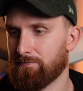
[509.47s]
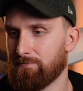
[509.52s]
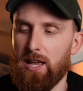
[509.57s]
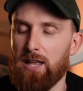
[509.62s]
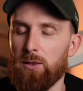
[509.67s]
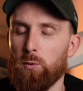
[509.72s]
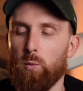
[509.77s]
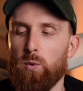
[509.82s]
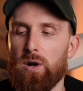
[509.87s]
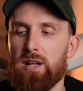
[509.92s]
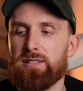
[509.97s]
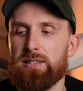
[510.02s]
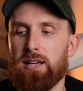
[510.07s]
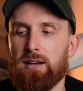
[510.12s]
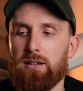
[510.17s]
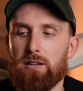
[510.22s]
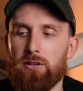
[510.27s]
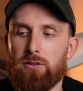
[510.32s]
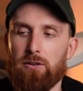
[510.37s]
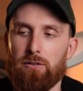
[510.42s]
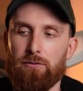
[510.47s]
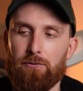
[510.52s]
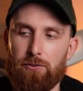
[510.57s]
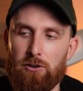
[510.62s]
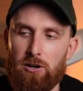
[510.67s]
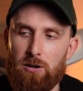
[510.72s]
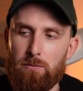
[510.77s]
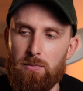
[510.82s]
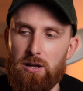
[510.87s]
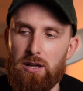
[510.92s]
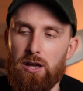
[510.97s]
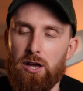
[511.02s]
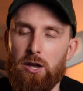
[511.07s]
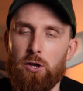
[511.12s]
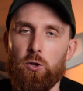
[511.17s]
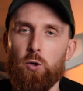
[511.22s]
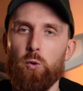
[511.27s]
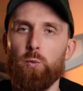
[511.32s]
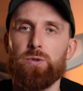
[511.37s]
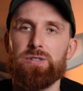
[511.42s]
And once I click confirm,
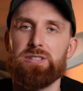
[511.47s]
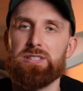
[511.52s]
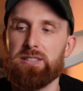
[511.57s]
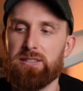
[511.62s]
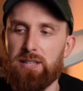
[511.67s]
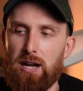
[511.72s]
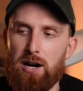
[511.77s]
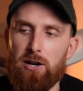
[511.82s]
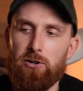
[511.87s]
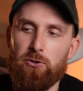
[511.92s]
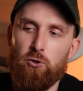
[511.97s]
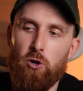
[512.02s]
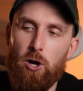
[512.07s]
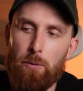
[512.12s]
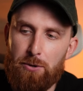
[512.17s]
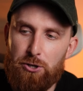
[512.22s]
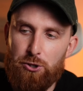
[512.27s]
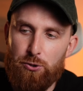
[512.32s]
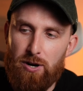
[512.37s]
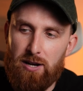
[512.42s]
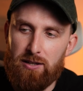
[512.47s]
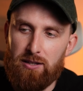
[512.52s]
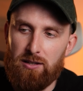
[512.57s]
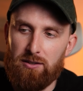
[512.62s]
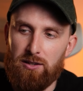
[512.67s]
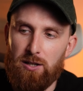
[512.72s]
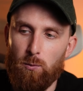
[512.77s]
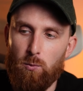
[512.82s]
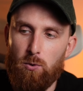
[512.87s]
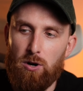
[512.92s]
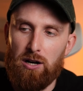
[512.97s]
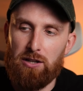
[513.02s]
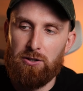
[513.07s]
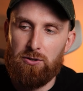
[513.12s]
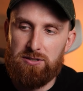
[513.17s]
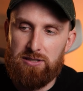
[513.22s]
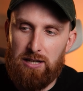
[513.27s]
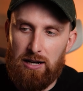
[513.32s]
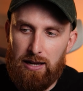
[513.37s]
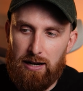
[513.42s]
you will start copy trading the wallet you
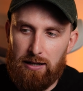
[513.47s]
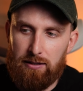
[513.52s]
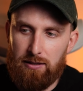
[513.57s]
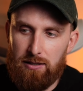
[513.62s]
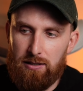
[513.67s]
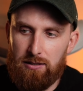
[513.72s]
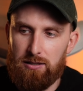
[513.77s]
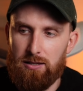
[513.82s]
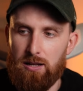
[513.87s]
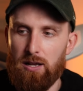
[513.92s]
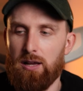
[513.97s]
selected.